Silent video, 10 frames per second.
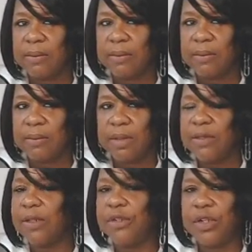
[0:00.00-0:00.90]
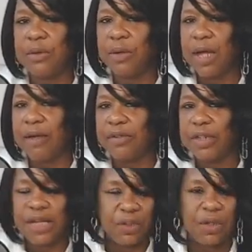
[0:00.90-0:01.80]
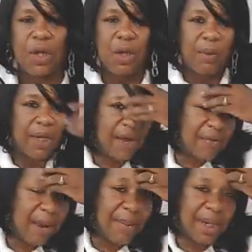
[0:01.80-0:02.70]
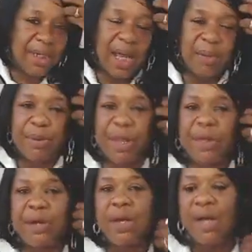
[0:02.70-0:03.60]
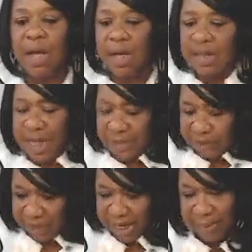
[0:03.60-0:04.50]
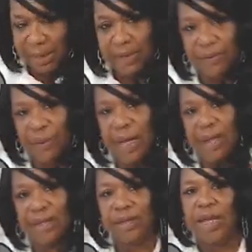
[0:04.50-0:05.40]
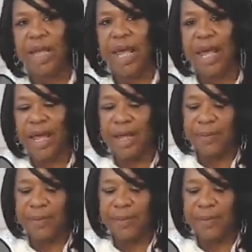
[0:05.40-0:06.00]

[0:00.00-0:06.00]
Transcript: Just in a general conversation, whatever. I met a young brother yesterday, I believe it was, and